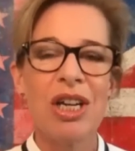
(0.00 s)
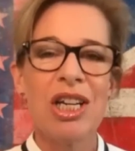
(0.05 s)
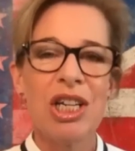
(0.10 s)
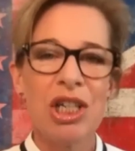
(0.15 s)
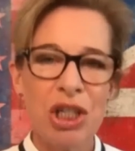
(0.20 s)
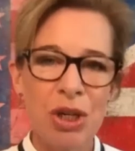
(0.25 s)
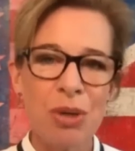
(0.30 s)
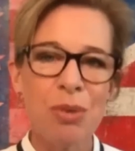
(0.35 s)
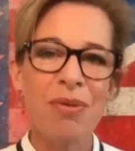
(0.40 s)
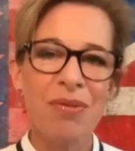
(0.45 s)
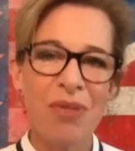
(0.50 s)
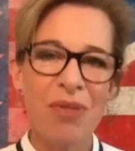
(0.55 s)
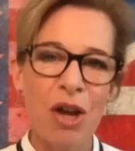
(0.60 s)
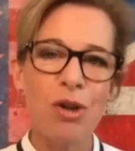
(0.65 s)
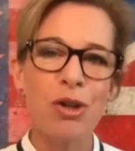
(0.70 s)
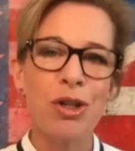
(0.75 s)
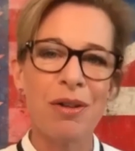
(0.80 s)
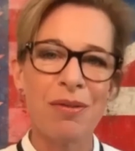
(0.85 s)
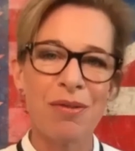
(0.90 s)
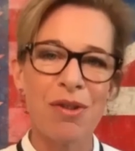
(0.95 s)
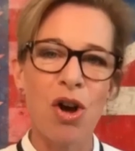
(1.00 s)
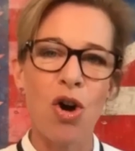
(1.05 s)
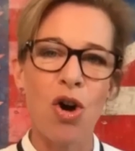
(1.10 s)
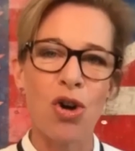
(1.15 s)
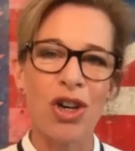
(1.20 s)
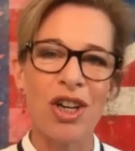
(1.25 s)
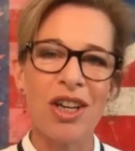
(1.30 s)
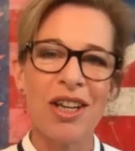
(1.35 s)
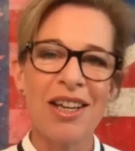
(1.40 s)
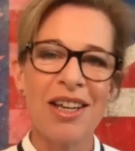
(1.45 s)
2 of those have
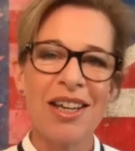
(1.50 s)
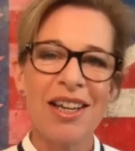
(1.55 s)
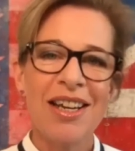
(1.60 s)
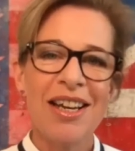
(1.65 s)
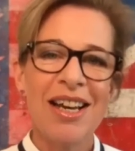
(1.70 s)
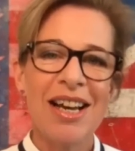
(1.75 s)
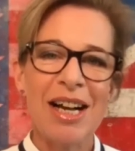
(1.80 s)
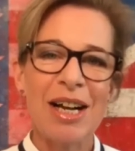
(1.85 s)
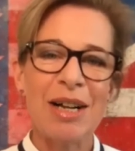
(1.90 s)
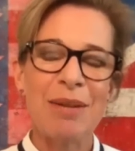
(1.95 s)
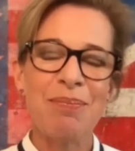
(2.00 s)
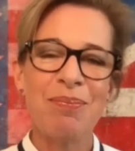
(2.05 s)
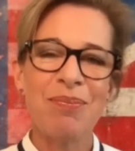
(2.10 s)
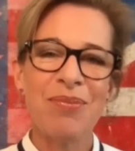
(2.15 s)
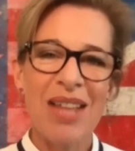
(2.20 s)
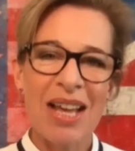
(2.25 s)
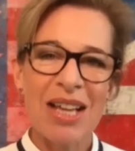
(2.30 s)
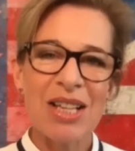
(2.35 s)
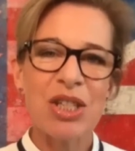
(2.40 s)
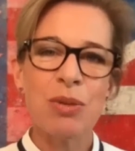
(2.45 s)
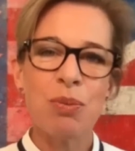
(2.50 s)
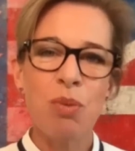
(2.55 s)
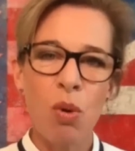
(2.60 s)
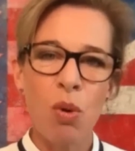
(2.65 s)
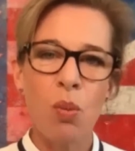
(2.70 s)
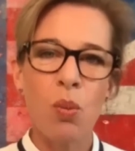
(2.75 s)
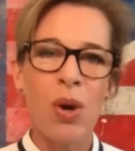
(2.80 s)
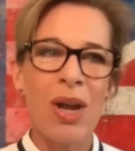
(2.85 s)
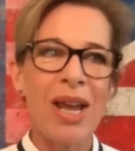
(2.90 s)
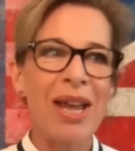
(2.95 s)
gone. That's
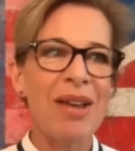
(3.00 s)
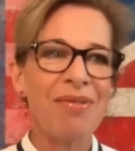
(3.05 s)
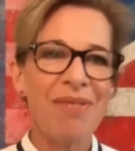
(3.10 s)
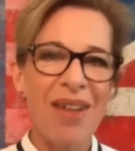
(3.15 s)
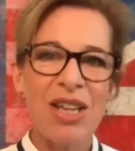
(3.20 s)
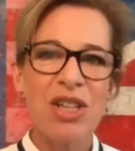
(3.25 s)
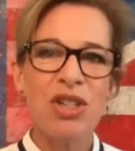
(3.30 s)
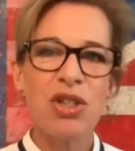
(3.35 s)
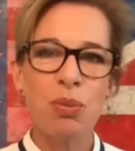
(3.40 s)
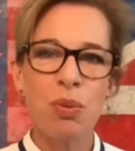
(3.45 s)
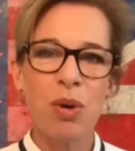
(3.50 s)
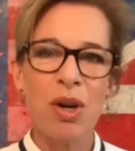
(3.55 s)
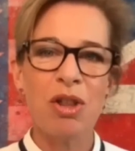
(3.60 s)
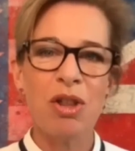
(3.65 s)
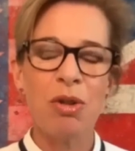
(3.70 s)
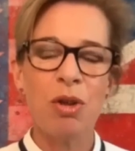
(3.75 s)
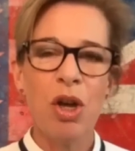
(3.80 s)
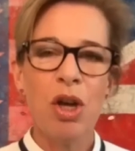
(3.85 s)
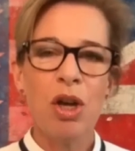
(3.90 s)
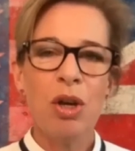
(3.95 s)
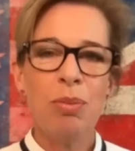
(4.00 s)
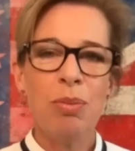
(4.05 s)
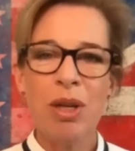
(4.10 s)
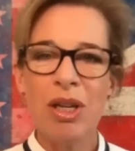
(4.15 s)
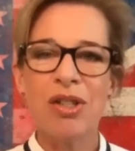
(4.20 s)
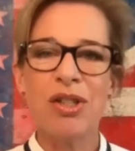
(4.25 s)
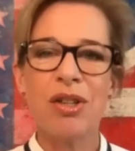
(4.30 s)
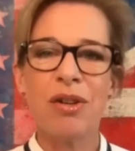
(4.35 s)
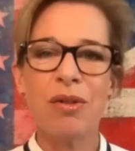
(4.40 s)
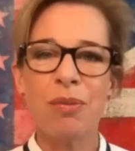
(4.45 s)
what we're faced with
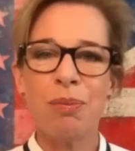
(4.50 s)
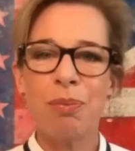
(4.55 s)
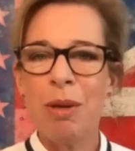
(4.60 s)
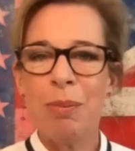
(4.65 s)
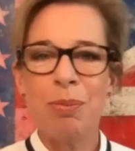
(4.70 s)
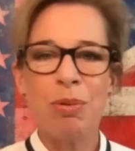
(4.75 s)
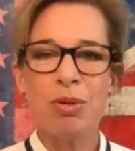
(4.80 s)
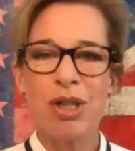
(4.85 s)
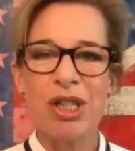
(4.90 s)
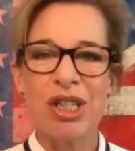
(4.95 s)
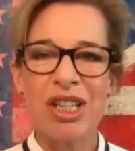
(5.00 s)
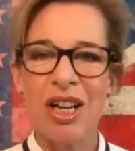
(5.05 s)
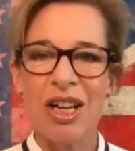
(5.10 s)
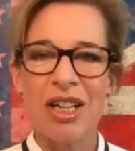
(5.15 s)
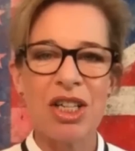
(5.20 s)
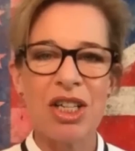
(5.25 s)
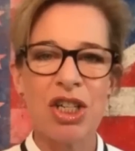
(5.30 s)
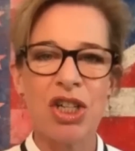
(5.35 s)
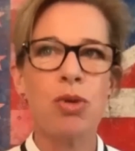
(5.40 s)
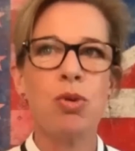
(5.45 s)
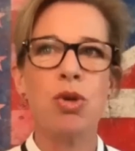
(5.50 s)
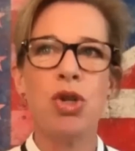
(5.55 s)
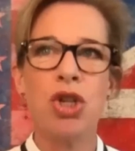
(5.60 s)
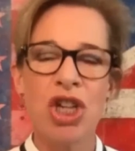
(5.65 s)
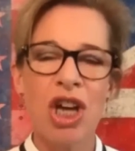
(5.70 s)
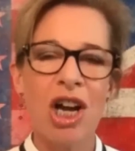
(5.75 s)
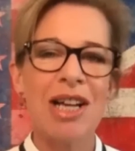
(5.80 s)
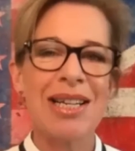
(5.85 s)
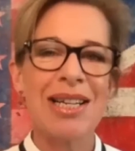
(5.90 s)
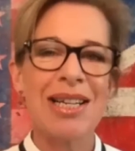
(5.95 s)
because people decided to
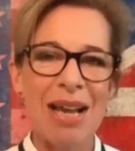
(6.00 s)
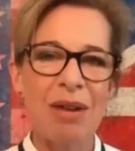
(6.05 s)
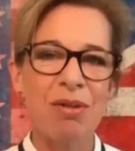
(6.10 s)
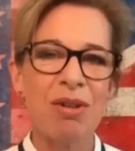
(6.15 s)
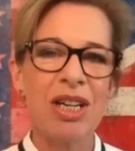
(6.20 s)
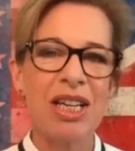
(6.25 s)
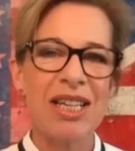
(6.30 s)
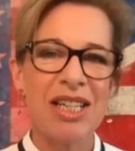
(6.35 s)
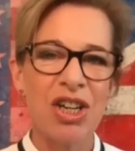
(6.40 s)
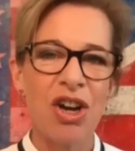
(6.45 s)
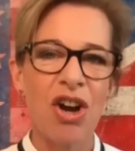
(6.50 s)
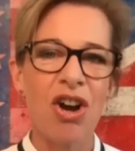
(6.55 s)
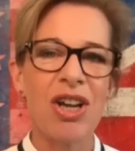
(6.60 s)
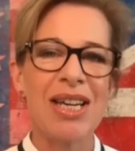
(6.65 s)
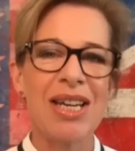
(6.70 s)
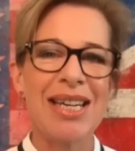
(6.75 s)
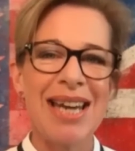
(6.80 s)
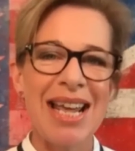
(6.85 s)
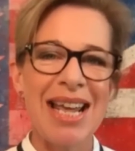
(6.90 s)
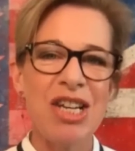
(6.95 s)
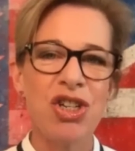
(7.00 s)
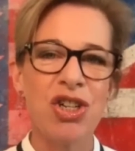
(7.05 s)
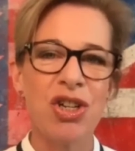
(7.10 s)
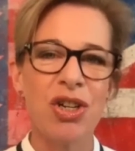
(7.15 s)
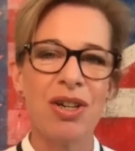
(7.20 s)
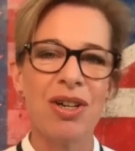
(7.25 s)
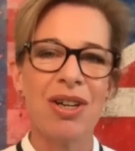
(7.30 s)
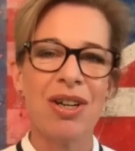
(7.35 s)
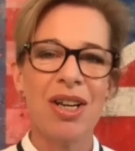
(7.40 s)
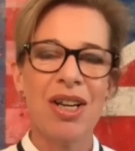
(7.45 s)
shut down an entire
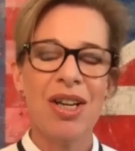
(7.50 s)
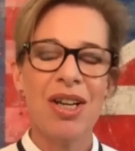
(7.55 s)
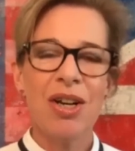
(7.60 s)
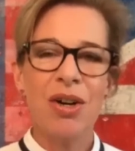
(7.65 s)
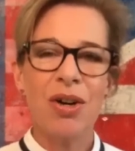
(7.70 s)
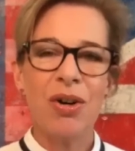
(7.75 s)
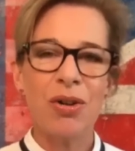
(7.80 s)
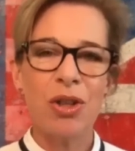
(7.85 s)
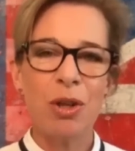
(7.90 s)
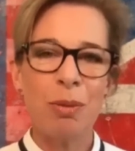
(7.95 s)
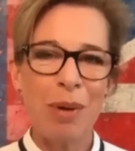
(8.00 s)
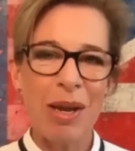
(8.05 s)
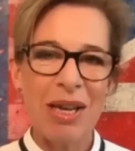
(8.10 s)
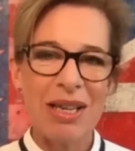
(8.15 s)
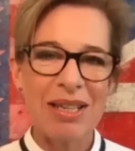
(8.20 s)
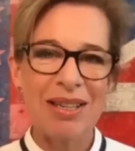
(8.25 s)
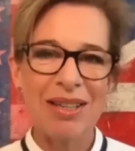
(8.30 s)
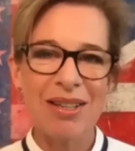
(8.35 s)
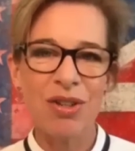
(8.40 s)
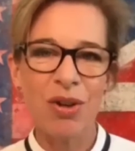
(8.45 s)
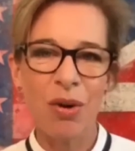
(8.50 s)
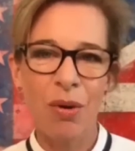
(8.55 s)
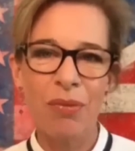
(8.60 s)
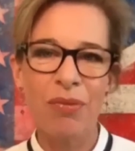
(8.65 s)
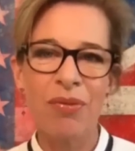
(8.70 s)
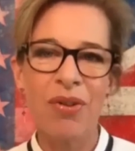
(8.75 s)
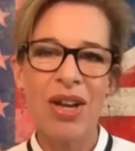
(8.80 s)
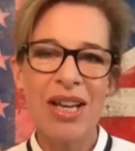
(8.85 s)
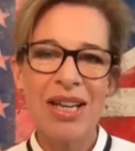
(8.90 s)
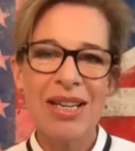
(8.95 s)
nation on the basis
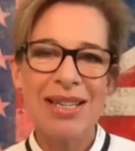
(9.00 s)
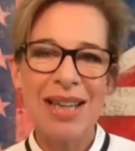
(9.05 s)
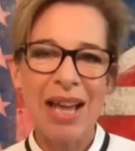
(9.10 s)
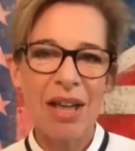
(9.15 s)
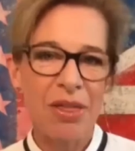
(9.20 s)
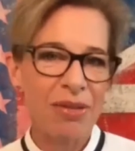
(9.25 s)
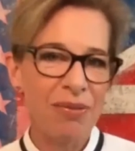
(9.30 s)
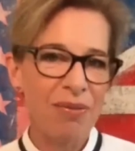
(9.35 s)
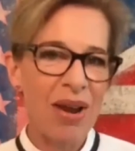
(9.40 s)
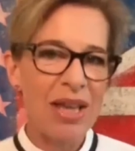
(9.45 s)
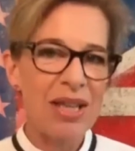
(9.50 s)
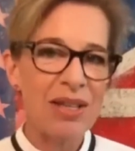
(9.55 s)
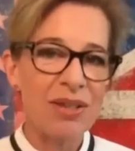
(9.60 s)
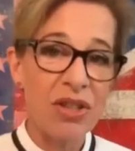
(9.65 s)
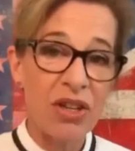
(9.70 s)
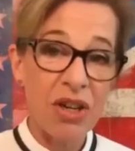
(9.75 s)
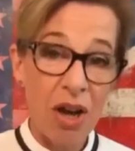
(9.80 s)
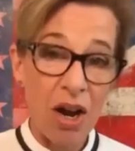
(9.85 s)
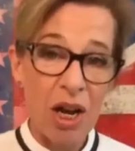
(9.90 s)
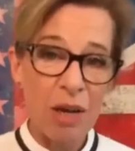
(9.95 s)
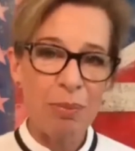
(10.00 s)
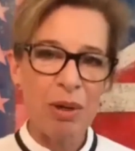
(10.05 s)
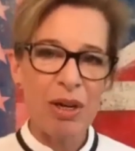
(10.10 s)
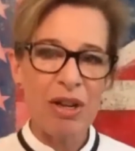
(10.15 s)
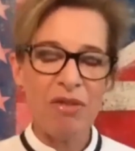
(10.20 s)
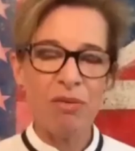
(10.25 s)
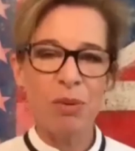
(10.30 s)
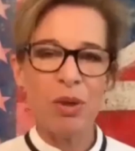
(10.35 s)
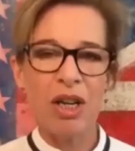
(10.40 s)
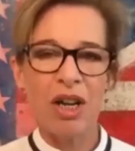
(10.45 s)
of death rates that I
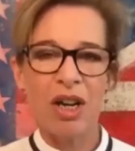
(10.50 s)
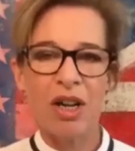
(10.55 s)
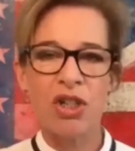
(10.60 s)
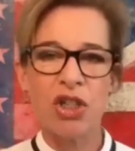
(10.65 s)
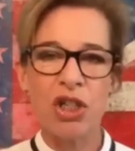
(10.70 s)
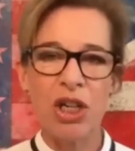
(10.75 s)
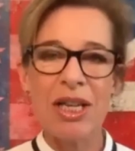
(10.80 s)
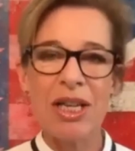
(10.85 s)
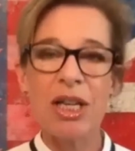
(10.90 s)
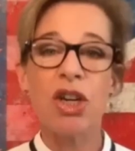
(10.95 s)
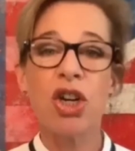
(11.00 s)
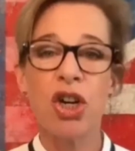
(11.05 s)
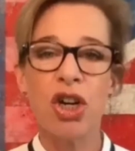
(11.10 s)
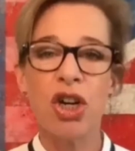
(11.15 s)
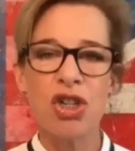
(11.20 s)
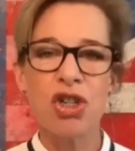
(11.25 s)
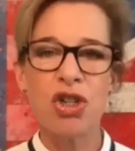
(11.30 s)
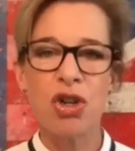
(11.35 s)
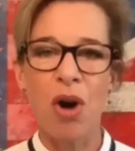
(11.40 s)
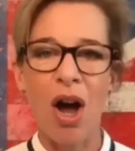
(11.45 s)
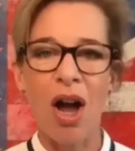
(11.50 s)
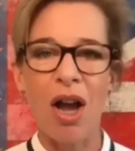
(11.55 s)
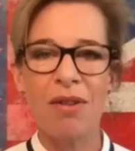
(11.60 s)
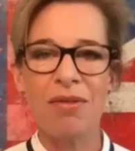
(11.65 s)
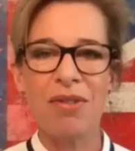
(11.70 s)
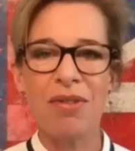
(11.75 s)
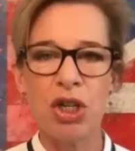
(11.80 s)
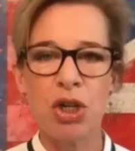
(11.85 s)
believe were largely contrived.